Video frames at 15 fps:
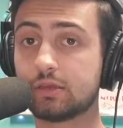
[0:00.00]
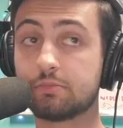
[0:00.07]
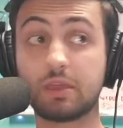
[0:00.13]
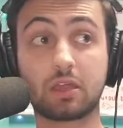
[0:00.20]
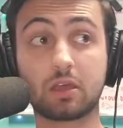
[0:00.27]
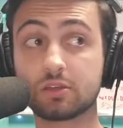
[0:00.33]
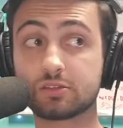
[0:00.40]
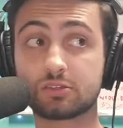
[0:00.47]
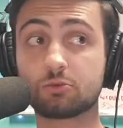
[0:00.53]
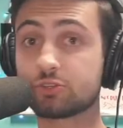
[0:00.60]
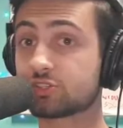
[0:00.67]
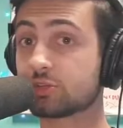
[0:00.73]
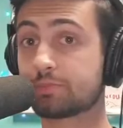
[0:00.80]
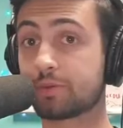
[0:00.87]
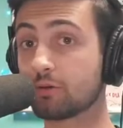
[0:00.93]
because it
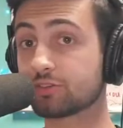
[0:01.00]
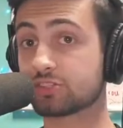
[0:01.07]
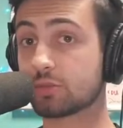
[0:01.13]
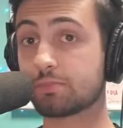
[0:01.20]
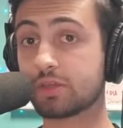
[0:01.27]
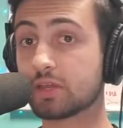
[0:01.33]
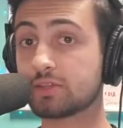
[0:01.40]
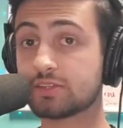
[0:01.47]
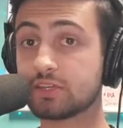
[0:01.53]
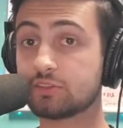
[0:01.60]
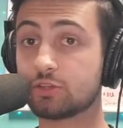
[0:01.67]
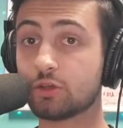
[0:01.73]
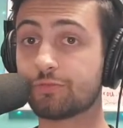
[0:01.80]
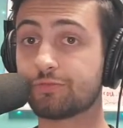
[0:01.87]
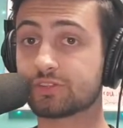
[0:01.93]
was supposed to be a
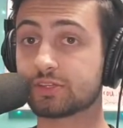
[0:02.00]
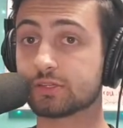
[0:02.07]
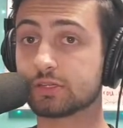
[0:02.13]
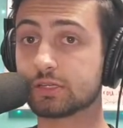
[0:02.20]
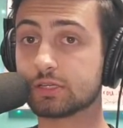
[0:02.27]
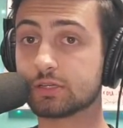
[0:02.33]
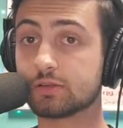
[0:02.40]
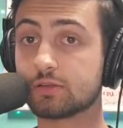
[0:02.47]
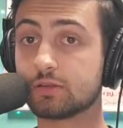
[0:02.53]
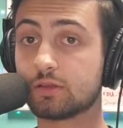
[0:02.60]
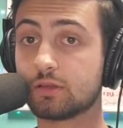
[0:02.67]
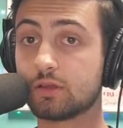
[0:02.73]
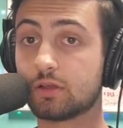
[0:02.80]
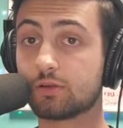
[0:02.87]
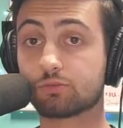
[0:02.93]
D2 facility
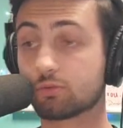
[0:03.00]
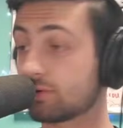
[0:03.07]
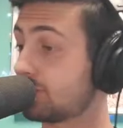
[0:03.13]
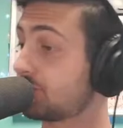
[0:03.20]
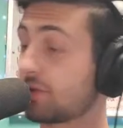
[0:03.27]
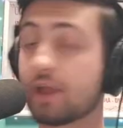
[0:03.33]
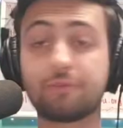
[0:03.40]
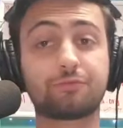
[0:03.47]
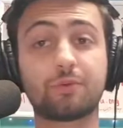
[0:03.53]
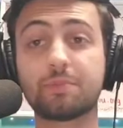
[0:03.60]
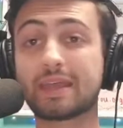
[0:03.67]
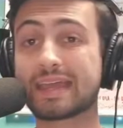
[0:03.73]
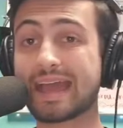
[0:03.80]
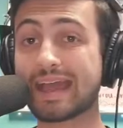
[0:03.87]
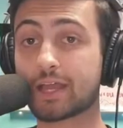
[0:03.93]
right from
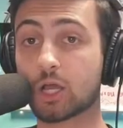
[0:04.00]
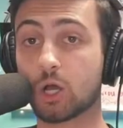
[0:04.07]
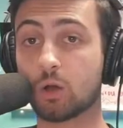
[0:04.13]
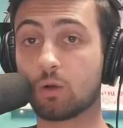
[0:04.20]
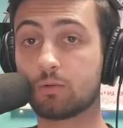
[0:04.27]
the get-go.